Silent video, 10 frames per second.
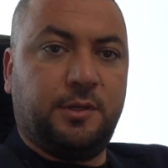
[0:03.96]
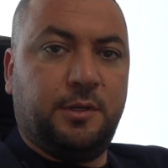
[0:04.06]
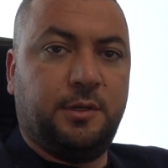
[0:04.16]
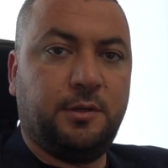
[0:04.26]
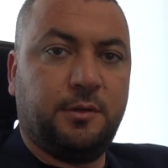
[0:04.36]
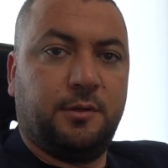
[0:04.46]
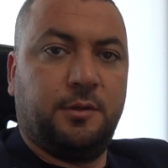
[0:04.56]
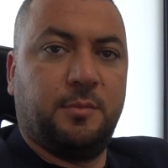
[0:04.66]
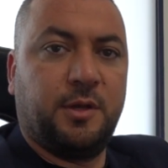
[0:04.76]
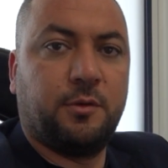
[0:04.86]
here.
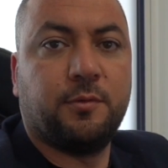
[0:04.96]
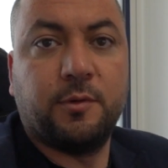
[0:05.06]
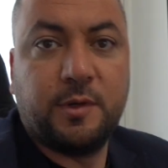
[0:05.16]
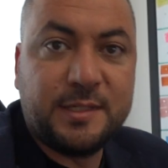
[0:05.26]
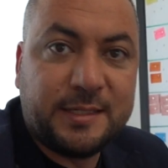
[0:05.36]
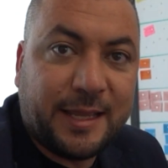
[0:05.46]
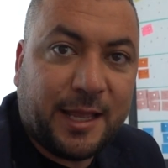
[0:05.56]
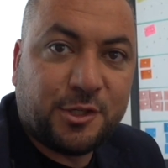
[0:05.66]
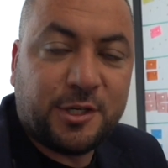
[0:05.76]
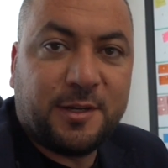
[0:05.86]
The microphone is
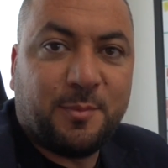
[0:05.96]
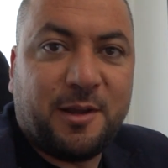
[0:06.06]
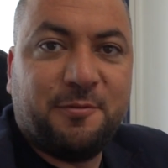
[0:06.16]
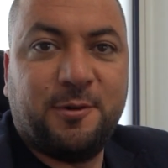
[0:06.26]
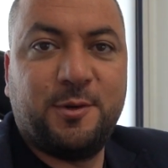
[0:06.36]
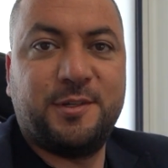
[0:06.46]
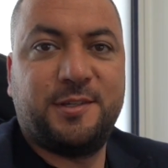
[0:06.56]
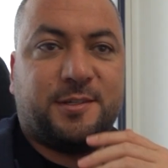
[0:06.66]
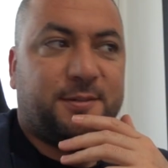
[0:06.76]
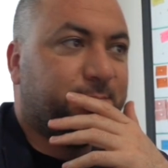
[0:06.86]
catching my
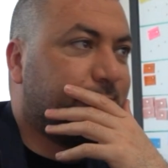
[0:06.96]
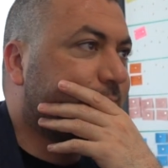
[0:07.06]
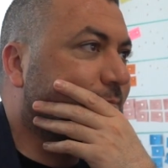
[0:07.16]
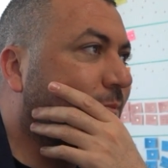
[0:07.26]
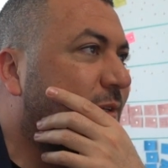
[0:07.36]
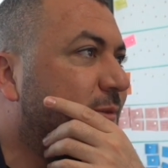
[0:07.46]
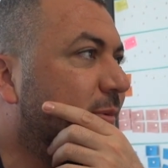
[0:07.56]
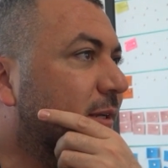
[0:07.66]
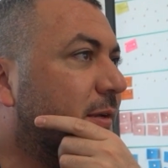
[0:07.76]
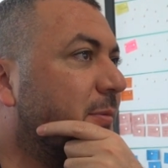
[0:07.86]
voice.
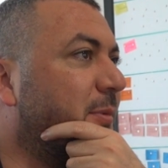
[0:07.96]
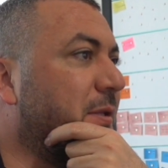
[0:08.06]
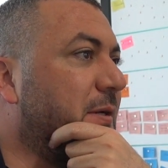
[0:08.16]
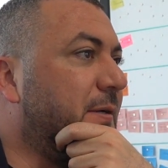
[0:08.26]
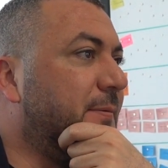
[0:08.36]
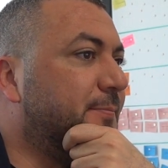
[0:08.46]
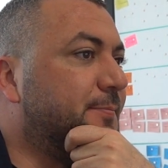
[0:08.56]
Bismillahirrahmanirrahim.